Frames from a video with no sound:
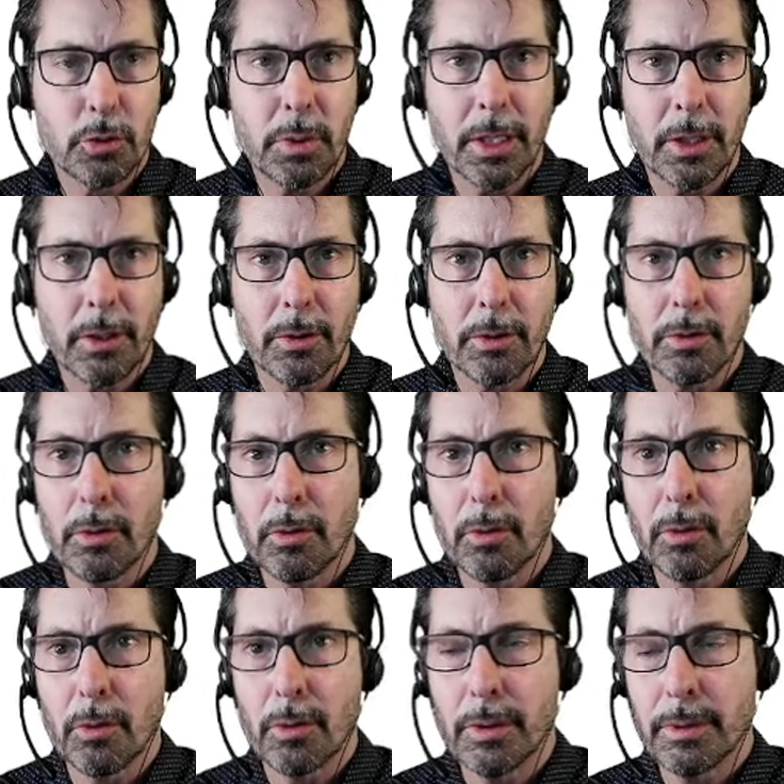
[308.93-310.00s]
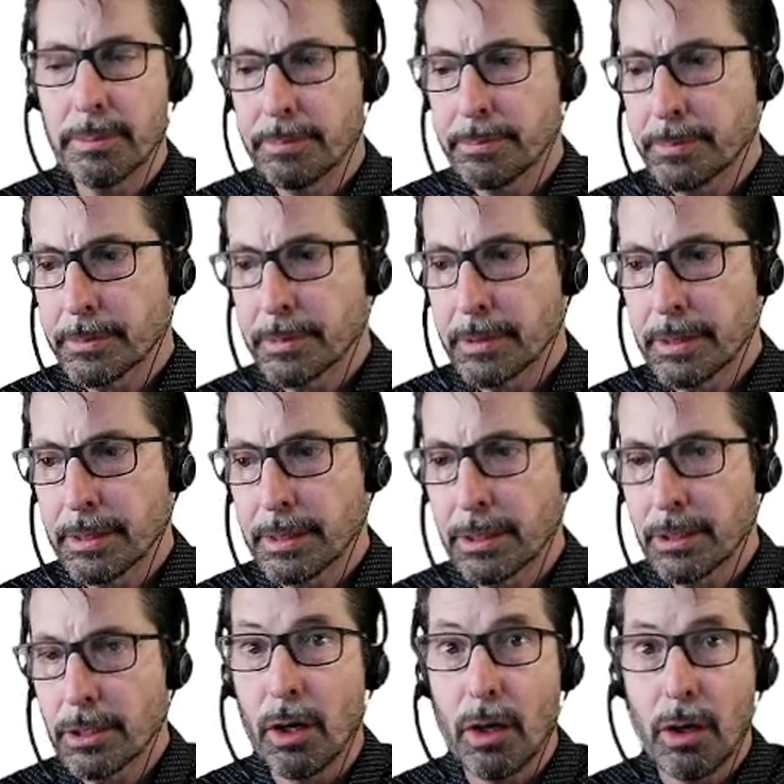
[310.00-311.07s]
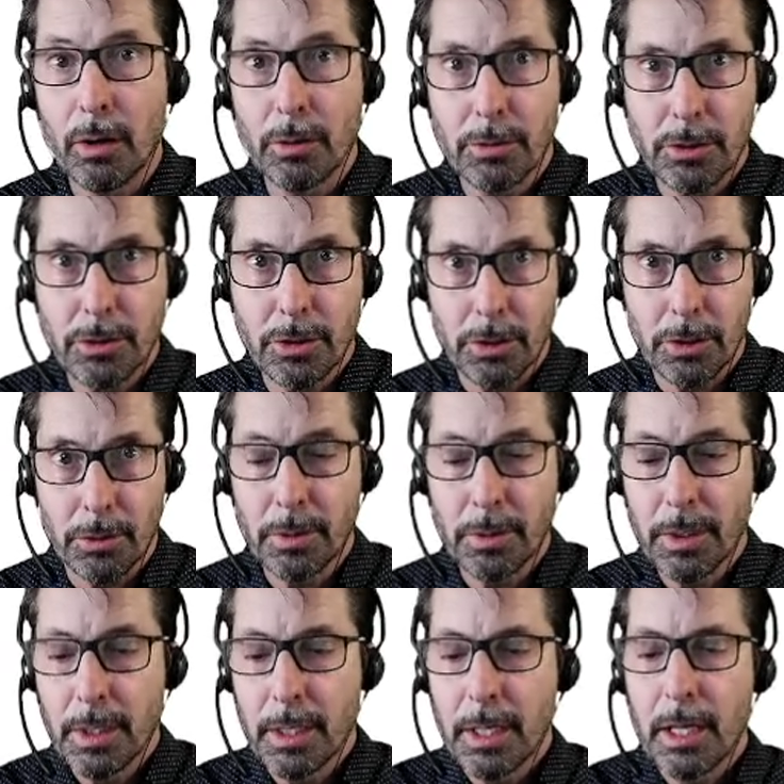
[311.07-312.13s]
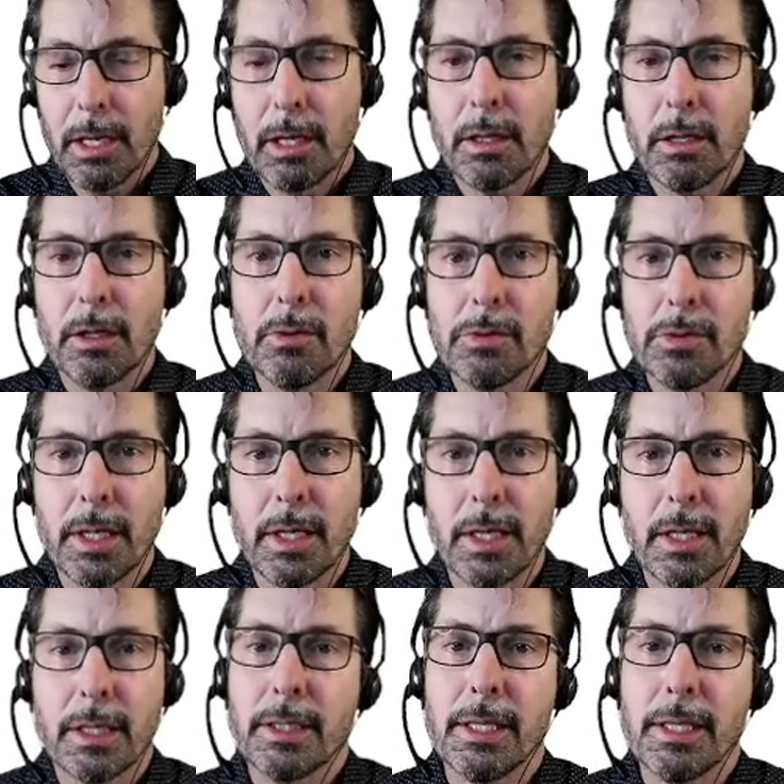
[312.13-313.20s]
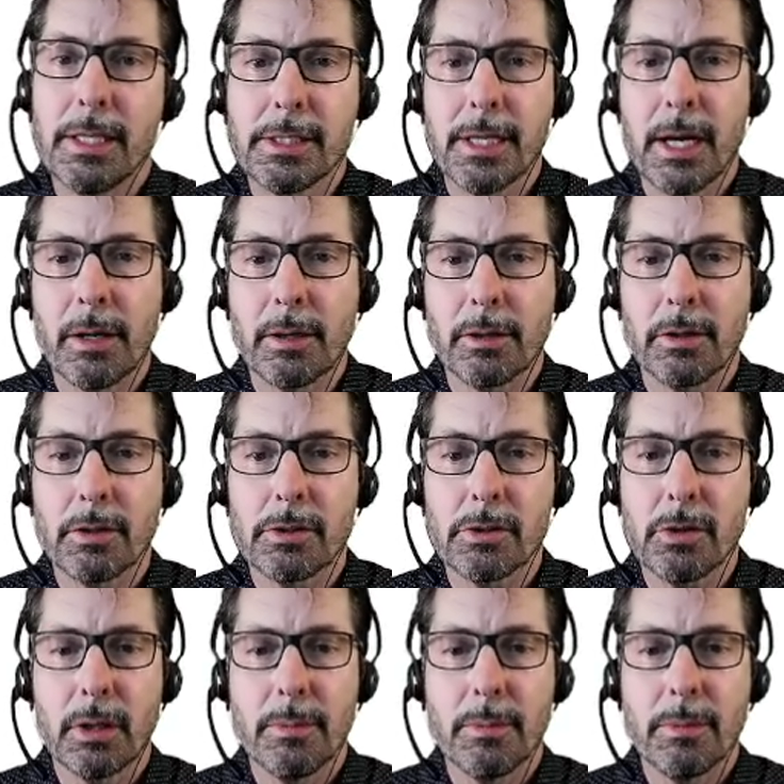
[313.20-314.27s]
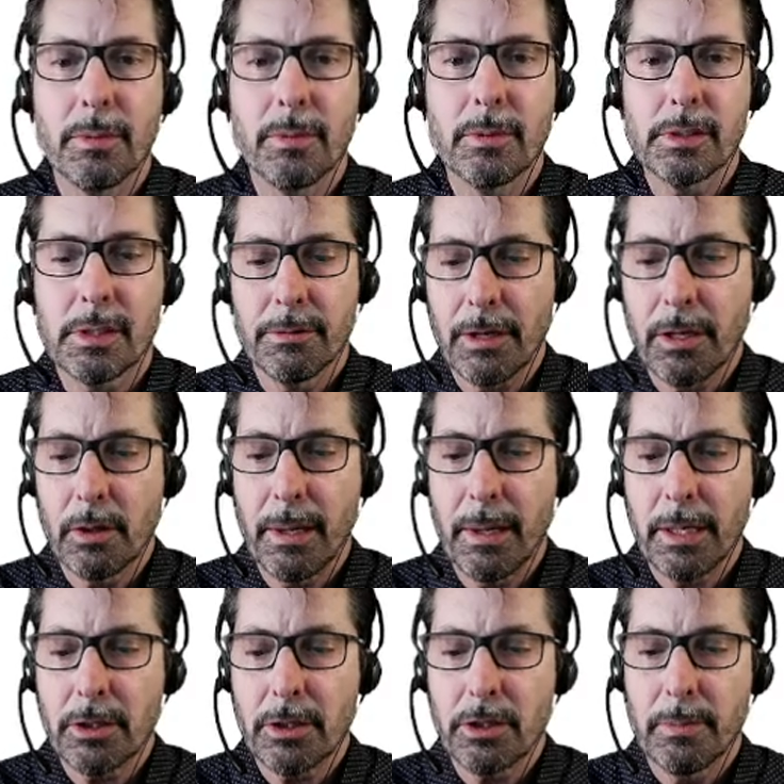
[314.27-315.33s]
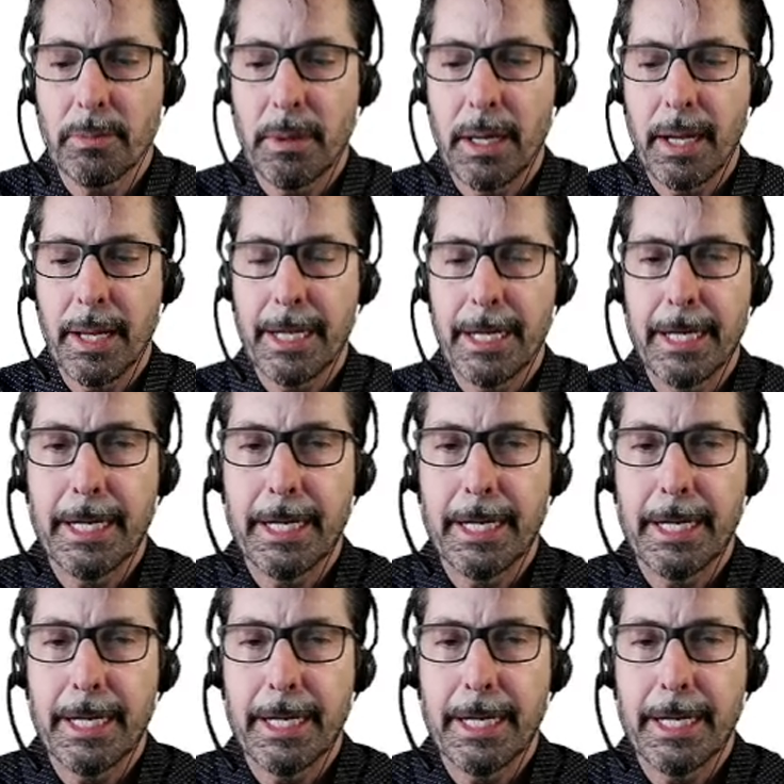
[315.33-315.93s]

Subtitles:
triggered or called to using these characters. So if I go back to my